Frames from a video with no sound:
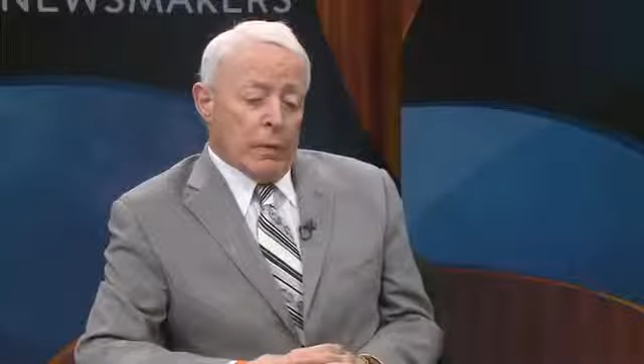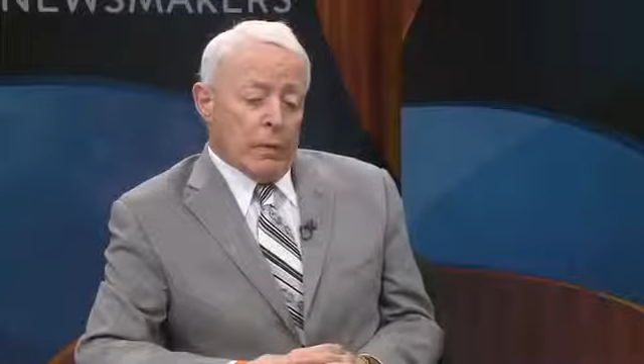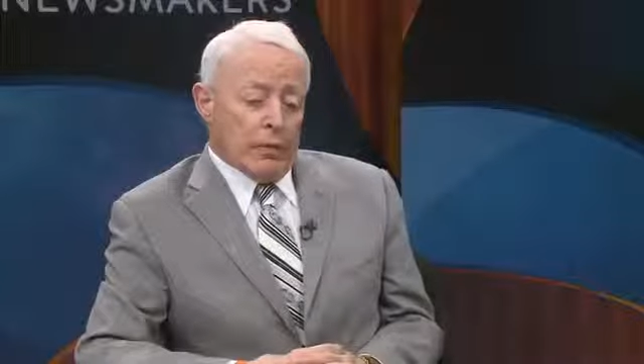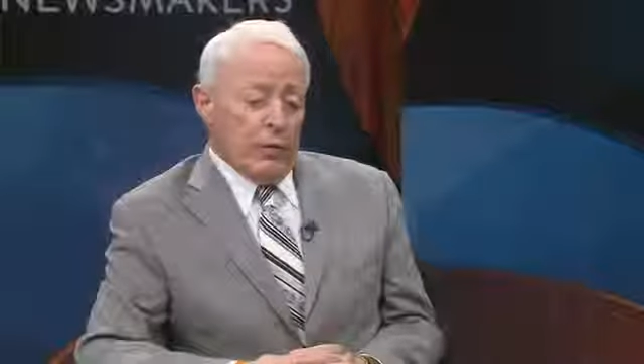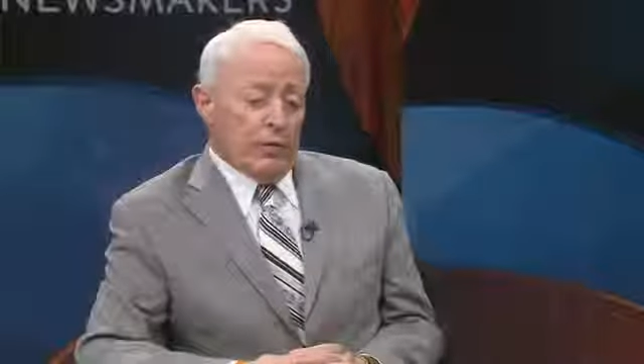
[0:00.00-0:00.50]

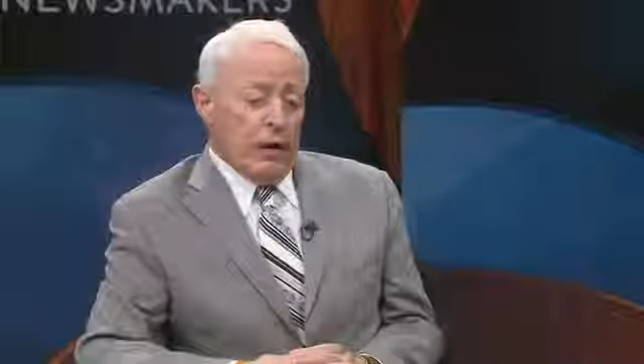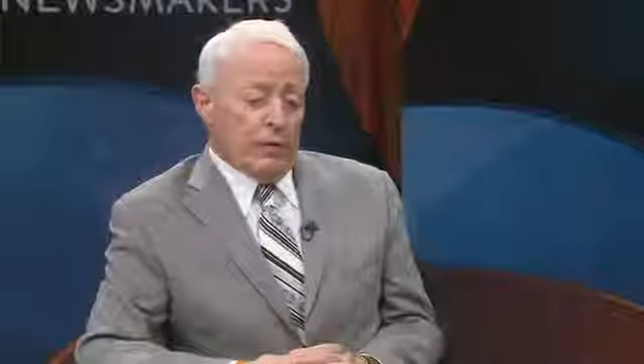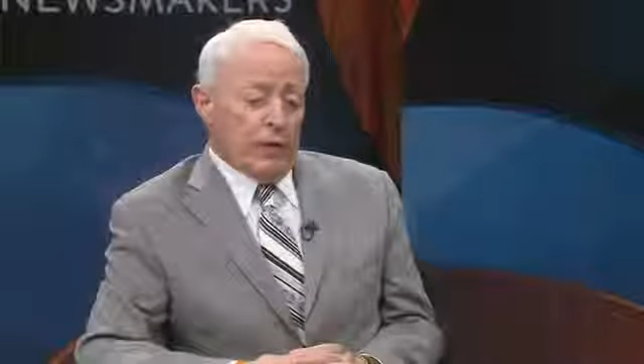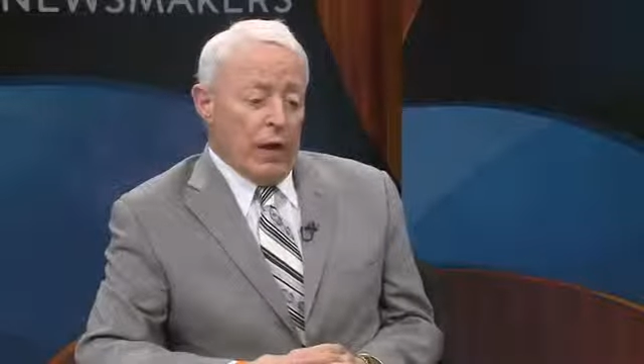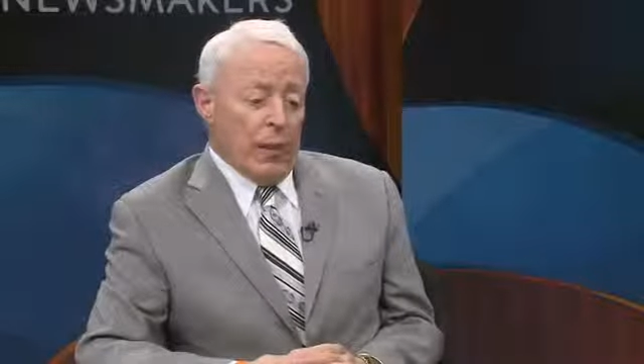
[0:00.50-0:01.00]
Since that
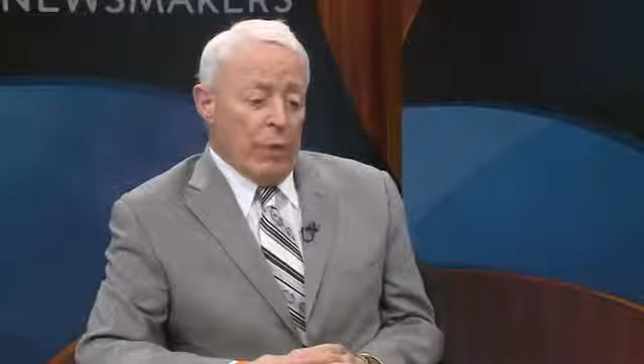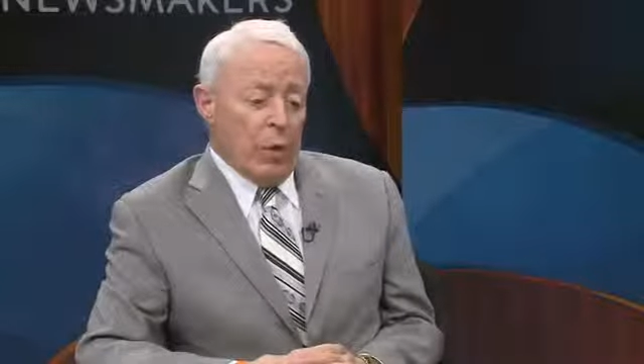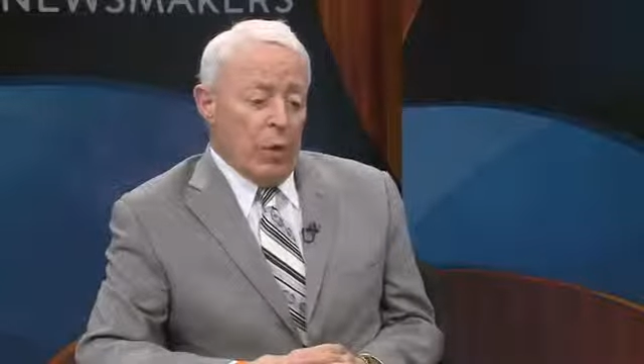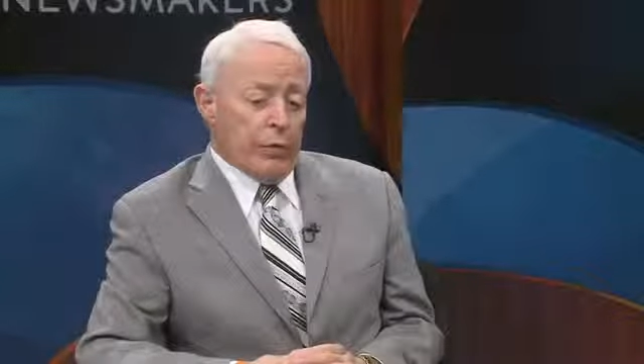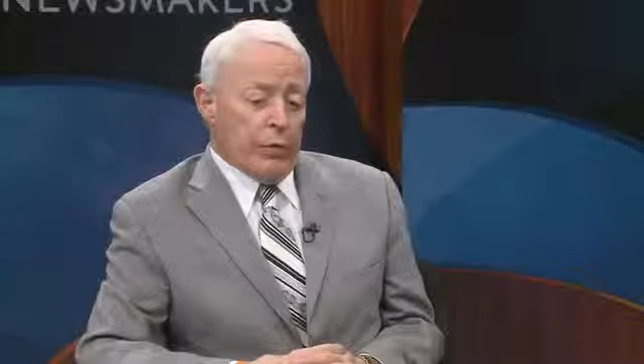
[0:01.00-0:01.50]
time,
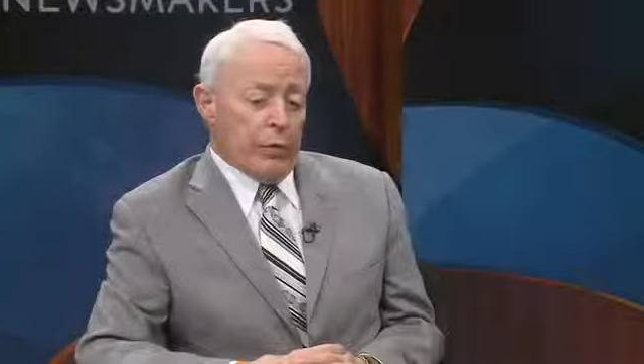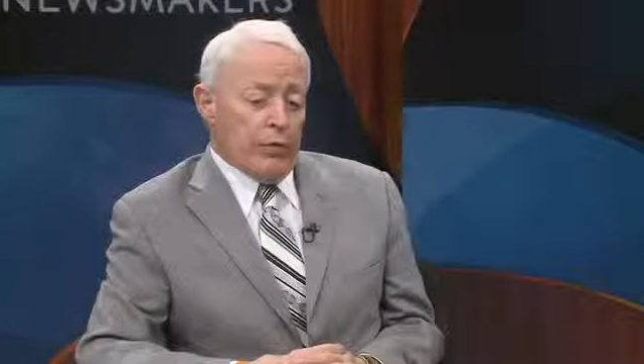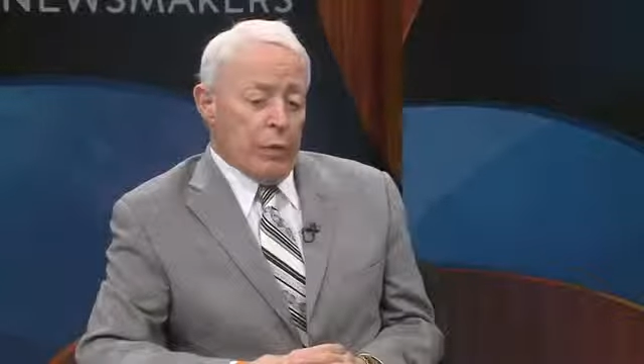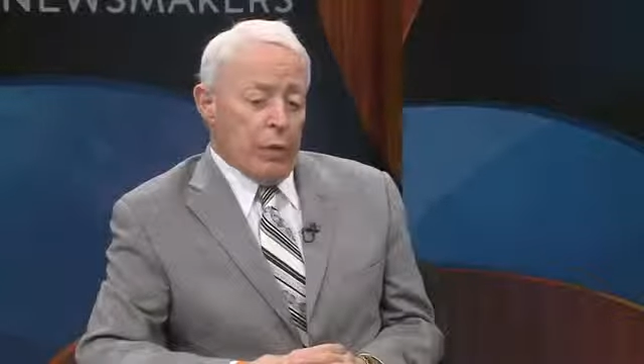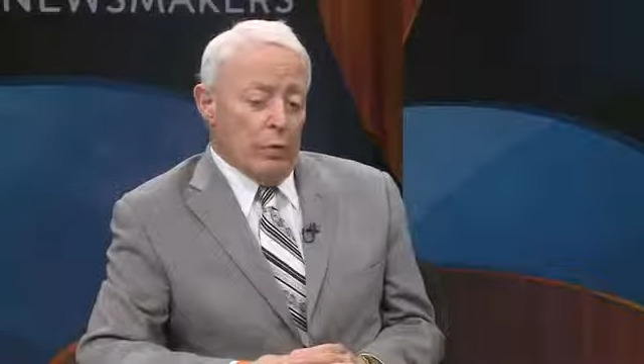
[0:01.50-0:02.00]
all these
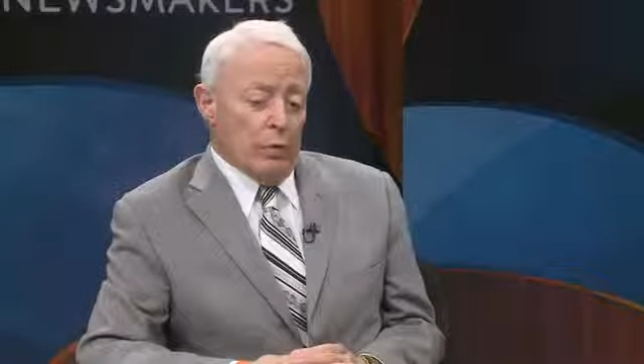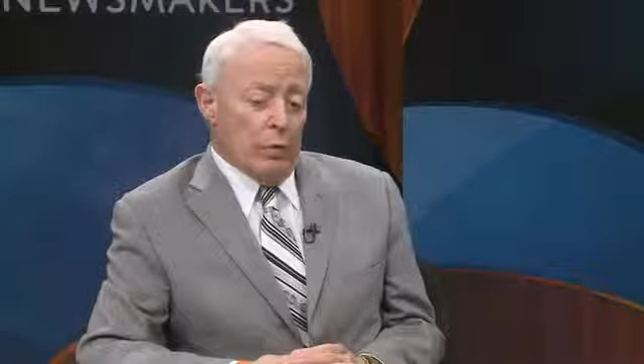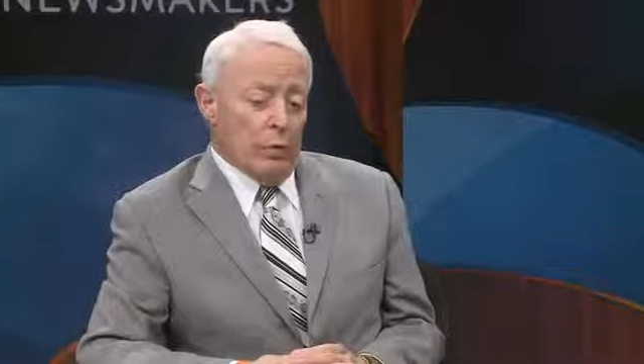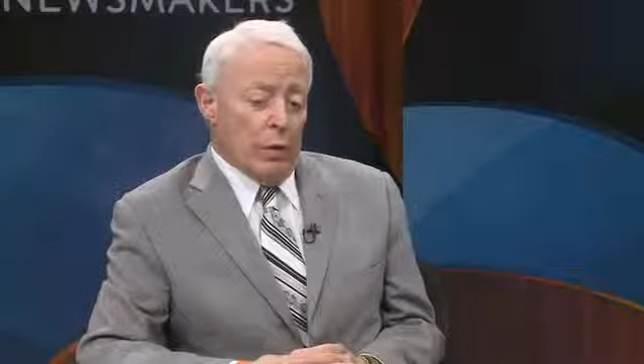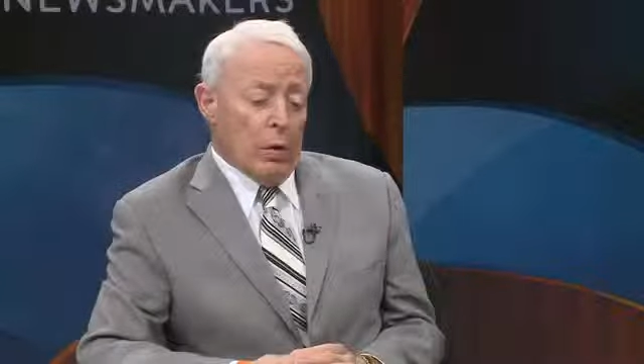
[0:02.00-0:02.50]
ones
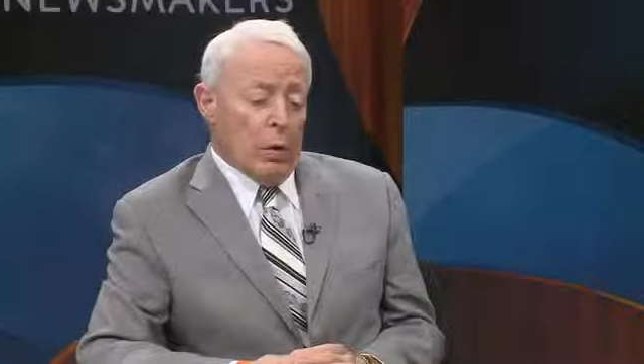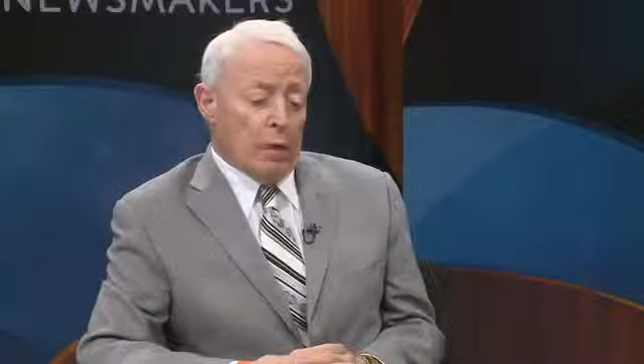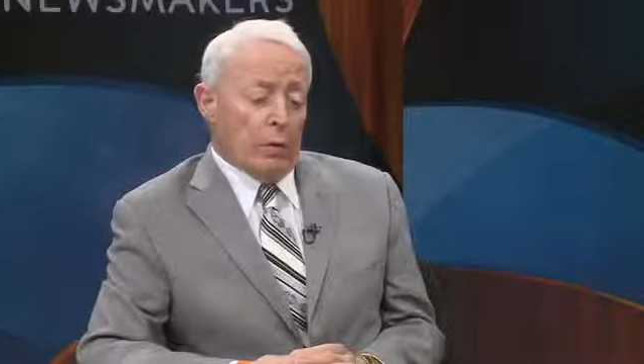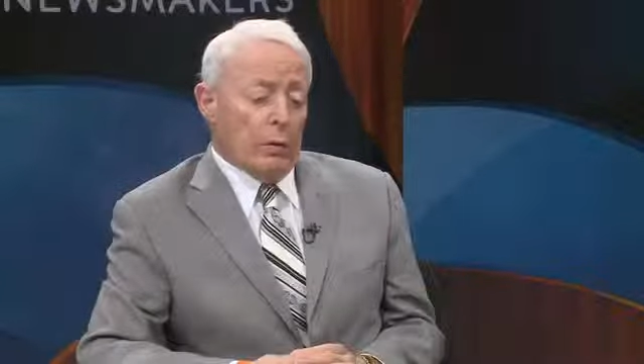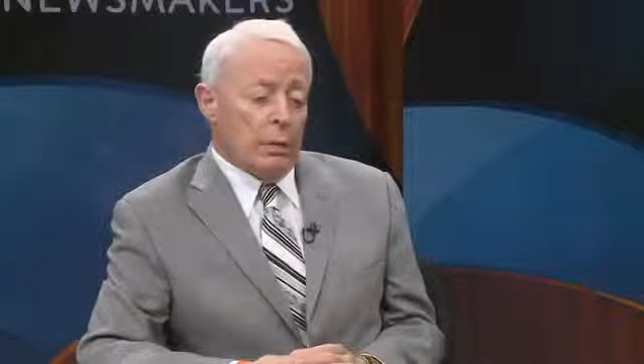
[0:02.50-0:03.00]
who are